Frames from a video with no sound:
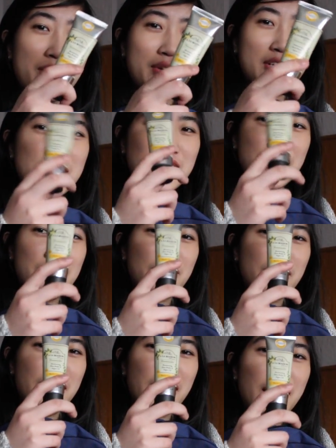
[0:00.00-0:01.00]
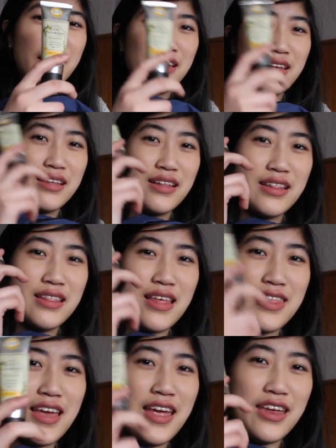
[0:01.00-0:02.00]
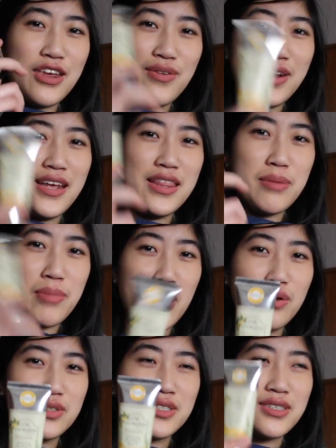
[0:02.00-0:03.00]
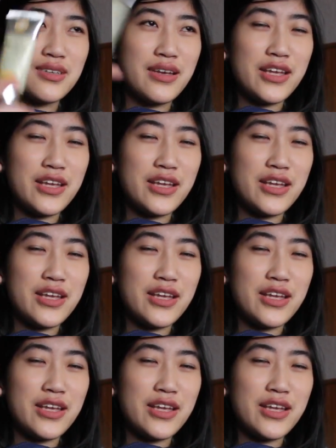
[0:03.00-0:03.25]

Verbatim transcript: which is literally the thing you need the most